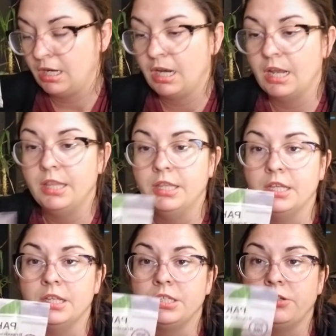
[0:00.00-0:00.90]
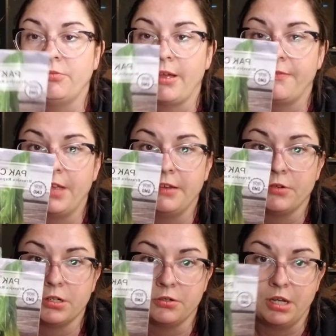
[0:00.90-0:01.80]
and then two of my
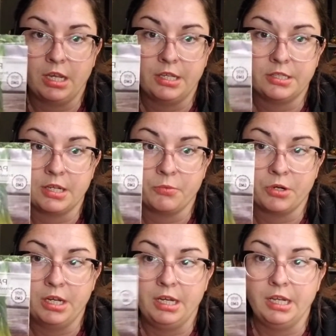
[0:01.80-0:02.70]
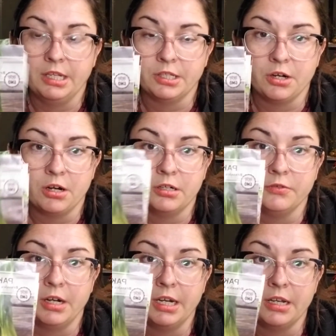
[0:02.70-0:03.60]
favorite greens that we're eating in the garden
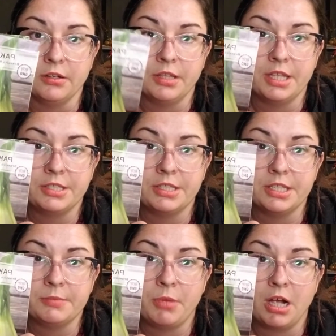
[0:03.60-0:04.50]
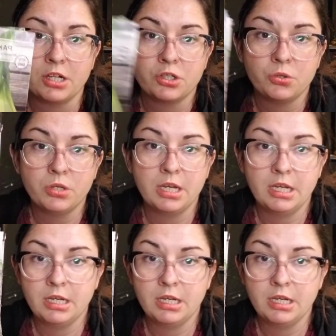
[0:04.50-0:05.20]
right now. That's this pak choy